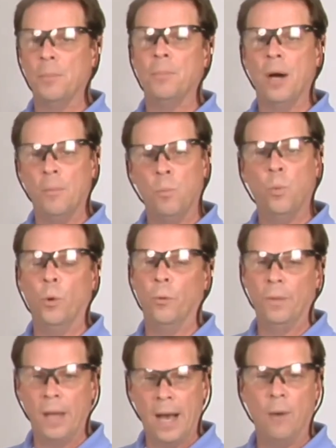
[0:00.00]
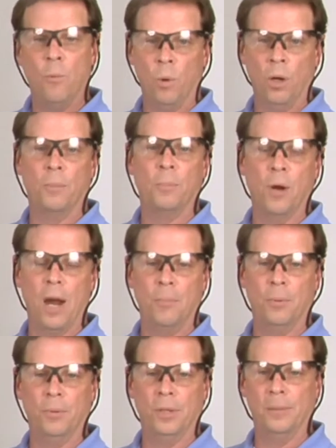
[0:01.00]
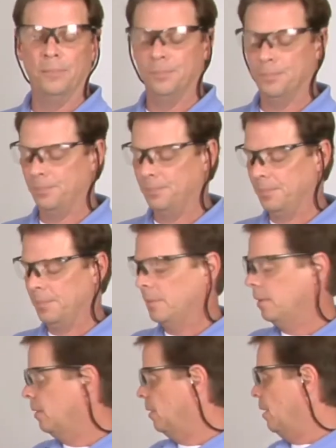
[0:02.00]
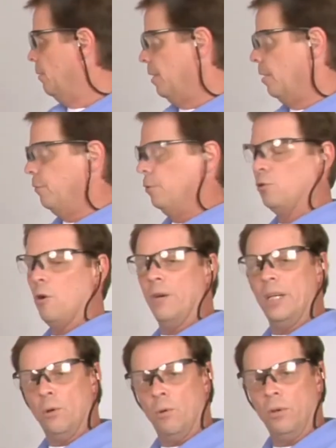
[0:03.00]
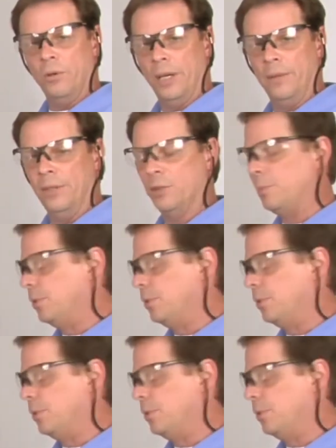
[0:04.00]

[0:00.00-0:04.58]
the pump will not work properly. Now there's already oil in this